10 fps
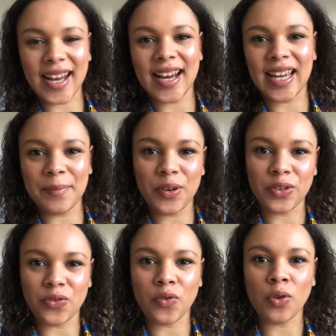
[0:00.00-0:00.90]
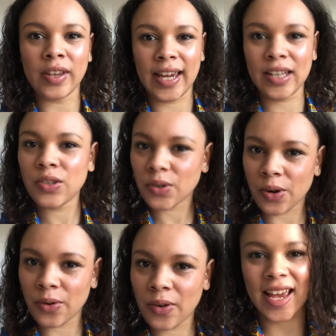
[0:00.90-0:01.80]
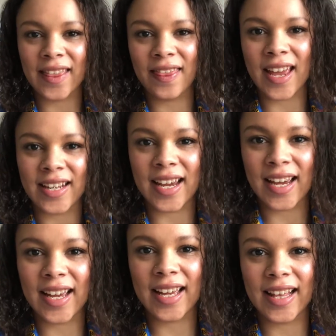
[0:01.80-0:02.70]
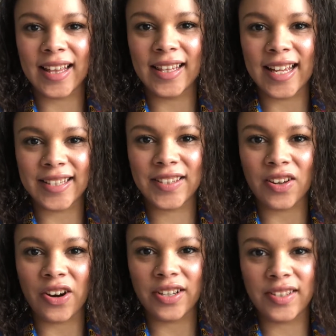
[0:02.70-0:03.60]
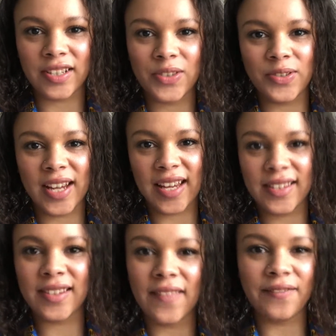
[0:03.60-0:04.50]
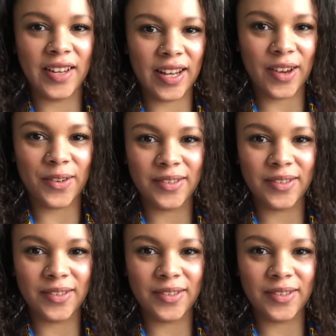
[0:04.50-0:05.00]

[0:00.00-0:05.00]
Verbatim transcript: I am gonna roll the intro and then let's start today's video.